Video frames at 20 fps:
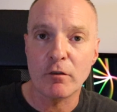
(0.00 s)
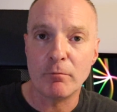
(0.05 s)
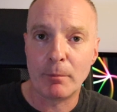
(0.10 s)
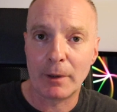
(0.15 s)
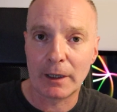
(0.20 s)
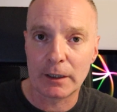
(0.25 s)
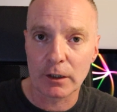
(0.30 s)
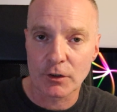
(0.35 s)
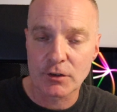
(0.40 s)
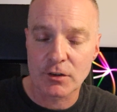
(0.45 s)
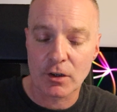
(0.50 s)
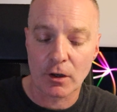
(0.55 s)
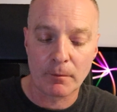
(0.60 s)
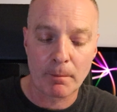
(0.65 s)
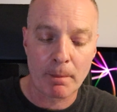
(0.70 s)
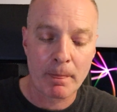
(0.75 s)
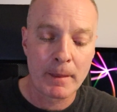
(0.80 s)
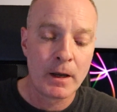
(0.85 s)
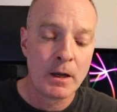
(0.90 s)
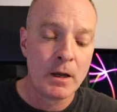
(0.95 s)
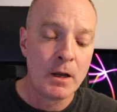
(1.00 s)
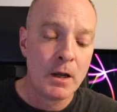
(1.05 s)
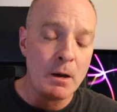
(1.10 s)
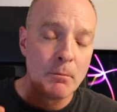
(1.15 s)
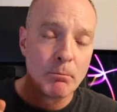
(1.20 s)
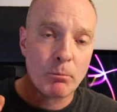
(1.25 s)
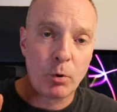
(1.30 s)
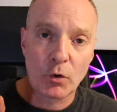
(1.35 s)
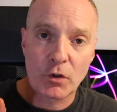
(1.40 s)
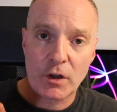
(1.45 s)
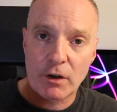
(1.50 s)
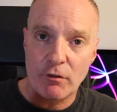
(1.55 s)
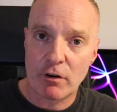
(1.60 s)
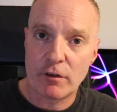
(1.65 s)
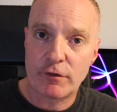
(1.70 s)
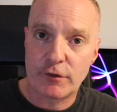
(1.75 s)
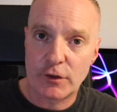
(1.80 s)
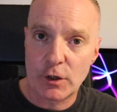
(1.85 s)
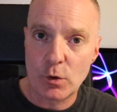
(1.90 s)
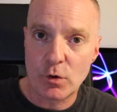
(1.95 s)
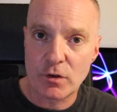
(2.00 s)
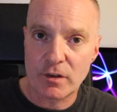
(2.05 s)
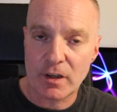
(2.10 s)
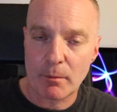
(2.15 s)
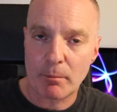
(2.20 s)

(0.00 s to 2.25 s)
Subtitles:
of Middleton, but they refuse